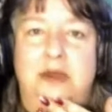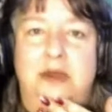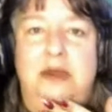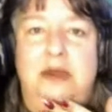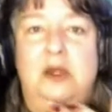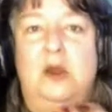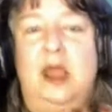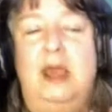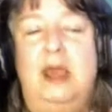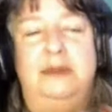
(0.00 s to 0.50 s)

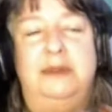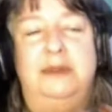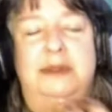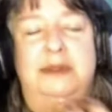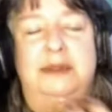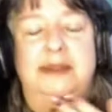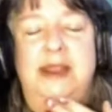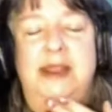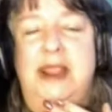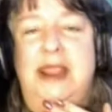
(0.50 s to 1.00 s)
obviously
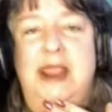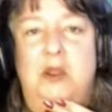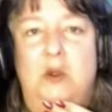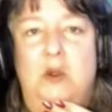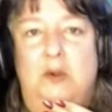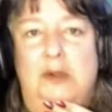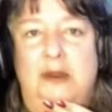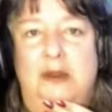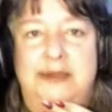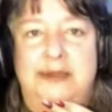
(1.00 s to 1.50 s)
I can't go
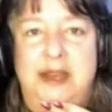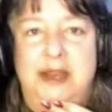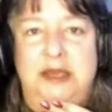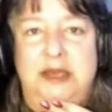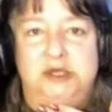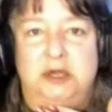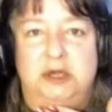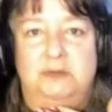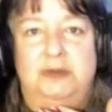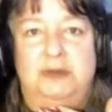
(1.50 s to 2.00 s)
around saging
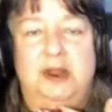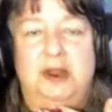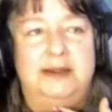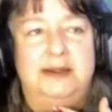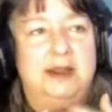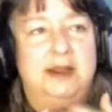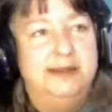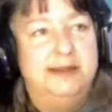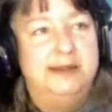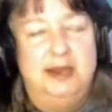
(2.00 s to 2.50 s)
the place. I'll
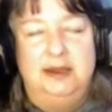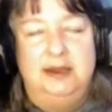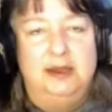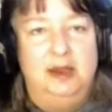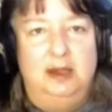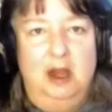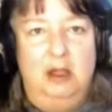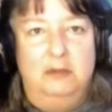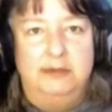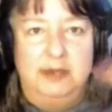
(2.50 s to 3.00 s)
set the
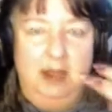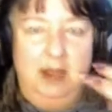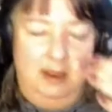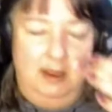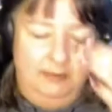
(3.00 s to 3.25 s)
alarms off.